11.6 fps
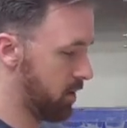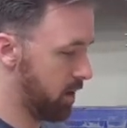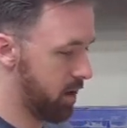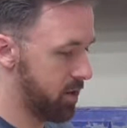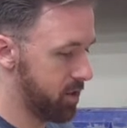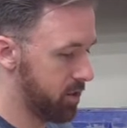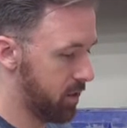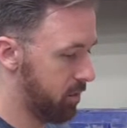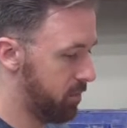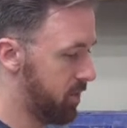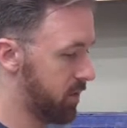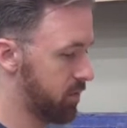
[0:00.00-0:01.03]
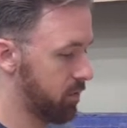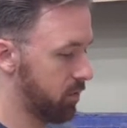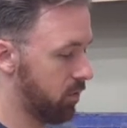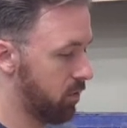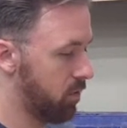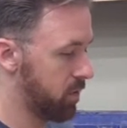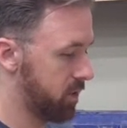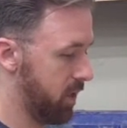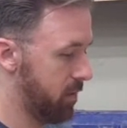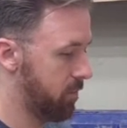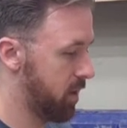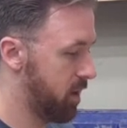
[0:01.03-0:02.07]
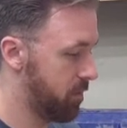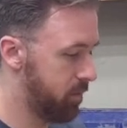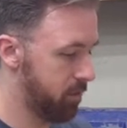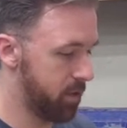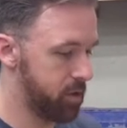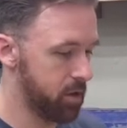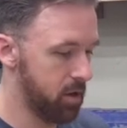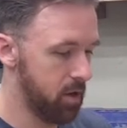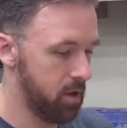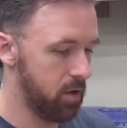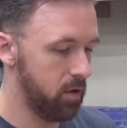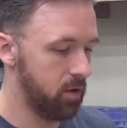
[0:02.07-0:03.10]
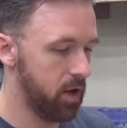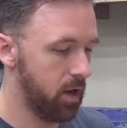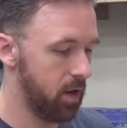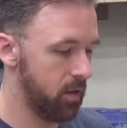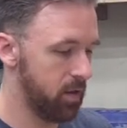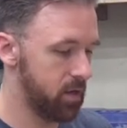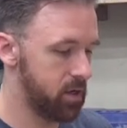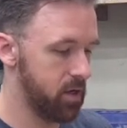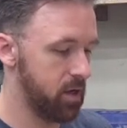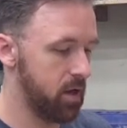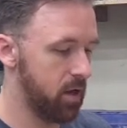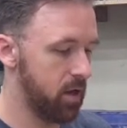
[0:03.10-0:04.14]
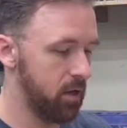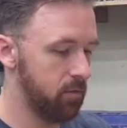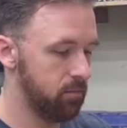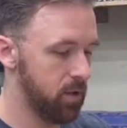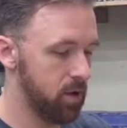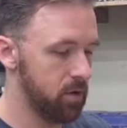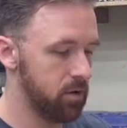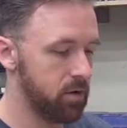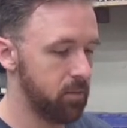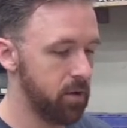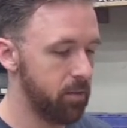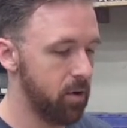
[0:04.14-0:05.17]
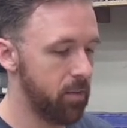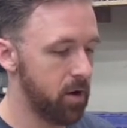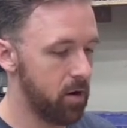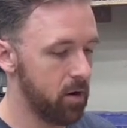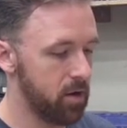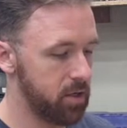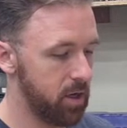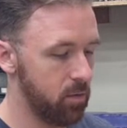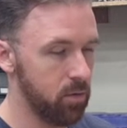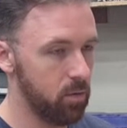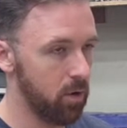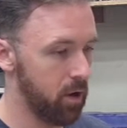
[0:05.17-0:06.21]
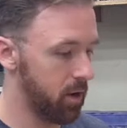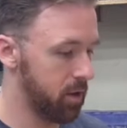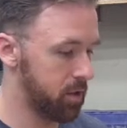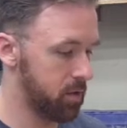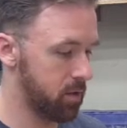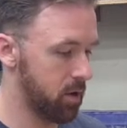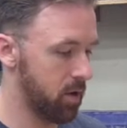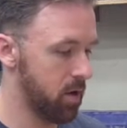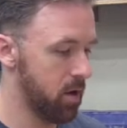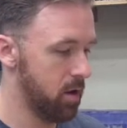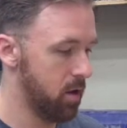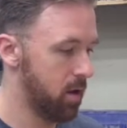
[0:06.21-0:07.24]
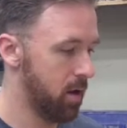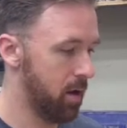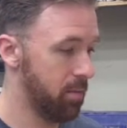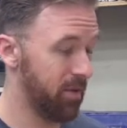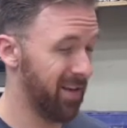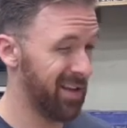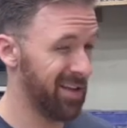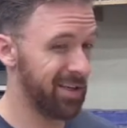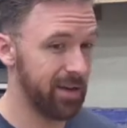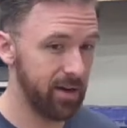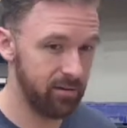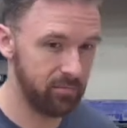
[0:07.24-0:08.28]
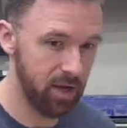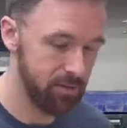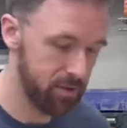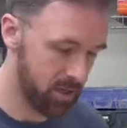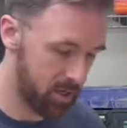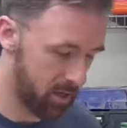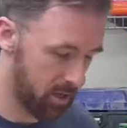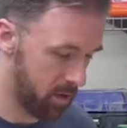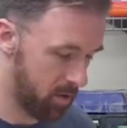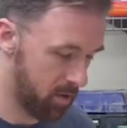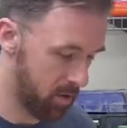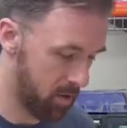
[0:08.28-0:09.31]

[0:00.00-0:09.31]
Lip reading: I just keep this roll taped up, which you can get this at any Lowe's, Home Depot, Menards, any woodworking store. I believe I got this on Amazon though.